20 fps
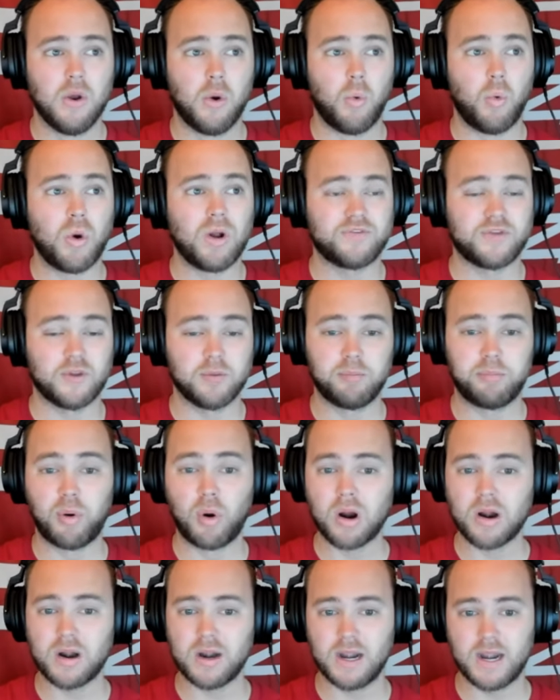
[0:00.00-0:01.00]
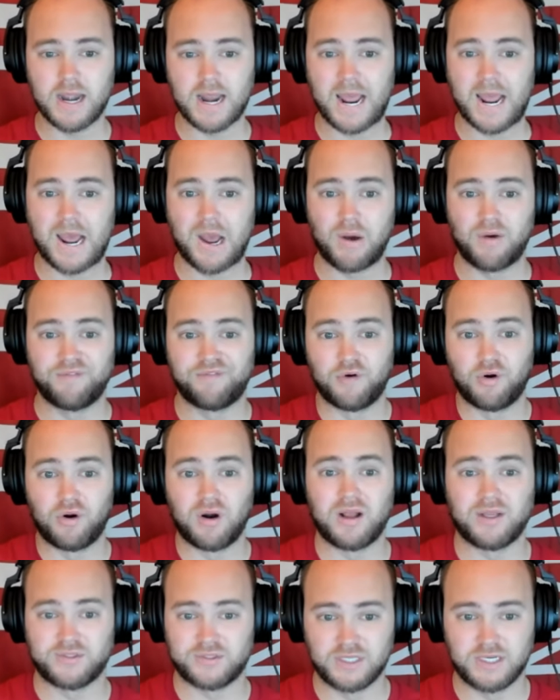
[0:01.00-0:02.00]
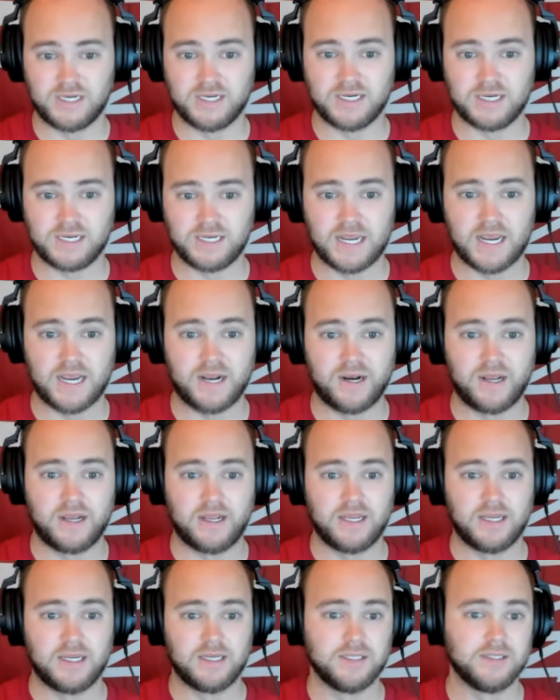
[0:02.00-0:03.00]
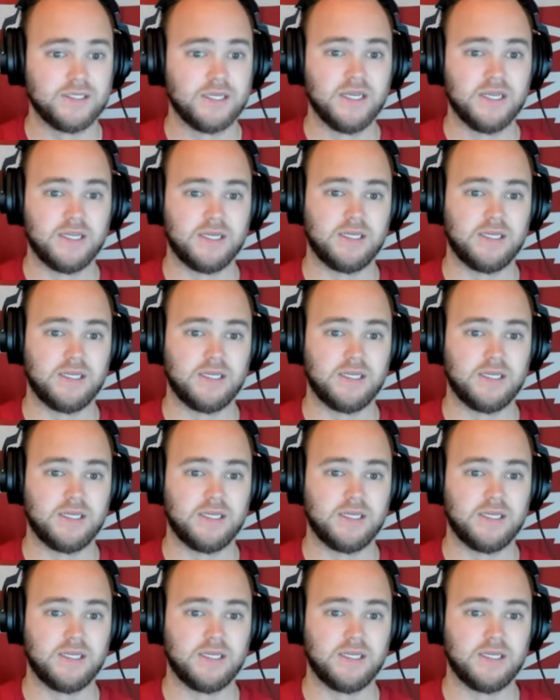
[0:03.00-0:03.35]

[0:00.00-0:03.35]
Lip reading: what's important now for us in Indiana is